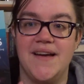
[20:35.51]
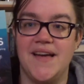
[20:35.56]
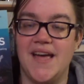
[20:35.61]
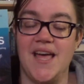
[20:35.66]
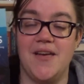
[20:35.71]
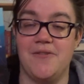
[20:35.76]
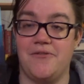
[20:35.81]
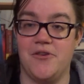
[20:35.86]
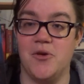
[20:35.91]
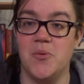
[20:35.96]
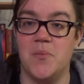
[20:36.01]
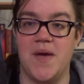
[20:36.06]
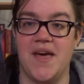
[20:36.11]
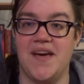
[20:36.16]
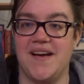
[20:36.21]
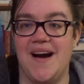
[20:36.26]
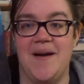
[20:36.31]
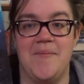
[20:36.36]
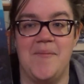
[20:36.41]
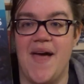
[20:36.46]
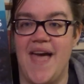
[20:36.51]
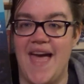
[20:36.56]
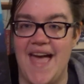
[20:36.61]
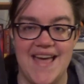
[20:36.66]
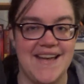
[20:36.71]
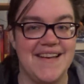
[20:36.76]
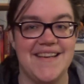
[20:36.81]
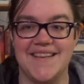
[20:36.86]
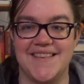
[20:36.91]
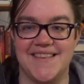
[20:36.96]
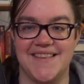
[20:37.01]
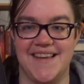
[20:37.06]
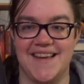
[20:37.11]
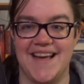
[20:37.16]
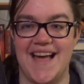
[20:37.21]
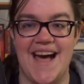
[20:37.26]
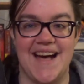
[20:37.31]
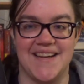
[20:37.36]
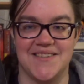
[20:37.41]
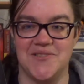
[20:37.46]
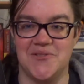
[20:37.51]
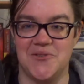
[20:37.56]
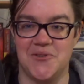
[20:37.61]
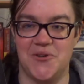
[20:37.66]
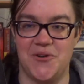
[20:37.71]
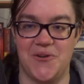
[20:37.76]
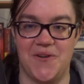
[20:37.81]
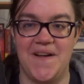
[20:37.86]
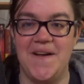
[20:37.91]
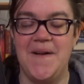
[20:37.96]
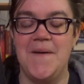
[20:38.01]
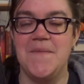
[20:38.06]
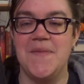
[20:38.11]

if you pick up anything at all.